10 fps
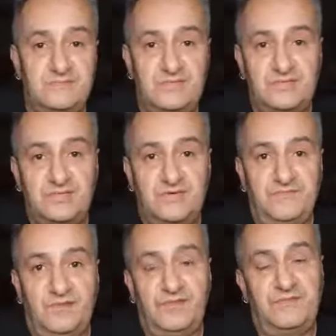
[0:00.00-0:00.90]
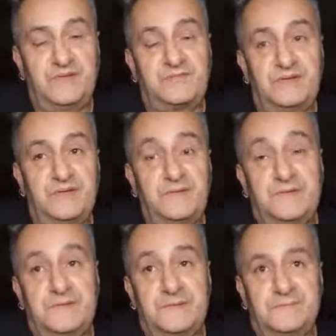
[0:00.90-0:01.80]
He's a cheap thought in the ring.
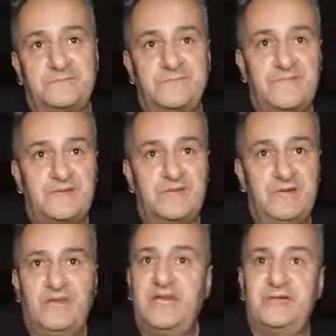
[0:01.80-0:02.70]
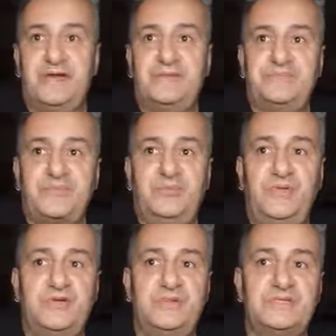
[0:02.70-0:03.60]
But anyway, put
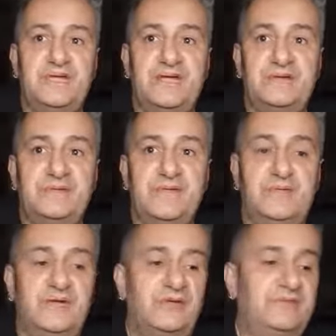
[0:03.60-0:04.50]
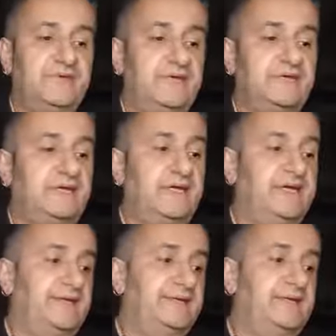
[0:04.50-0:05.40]
your comments down. Let me know what you think.
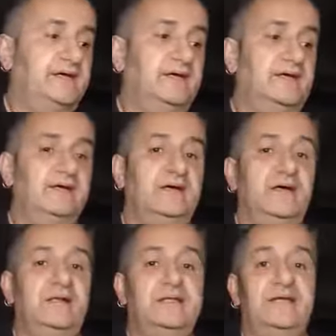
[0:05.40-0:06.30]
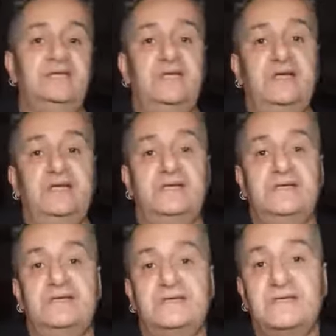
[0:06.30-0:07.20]
And I'll catch you later.
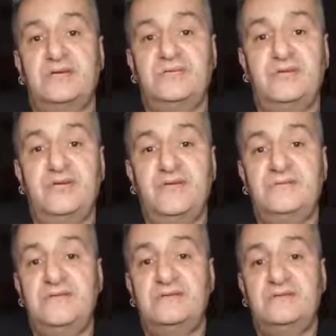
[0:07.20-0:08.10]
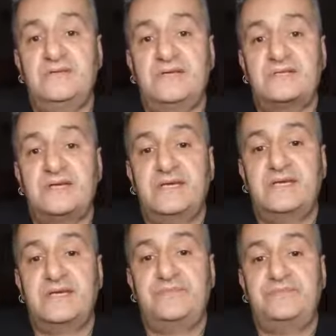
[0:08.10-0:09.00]
So enjoy your evening and take
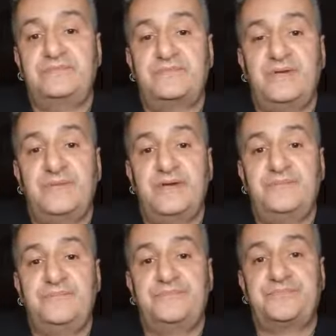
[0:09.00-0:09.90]
care. Bye-bye.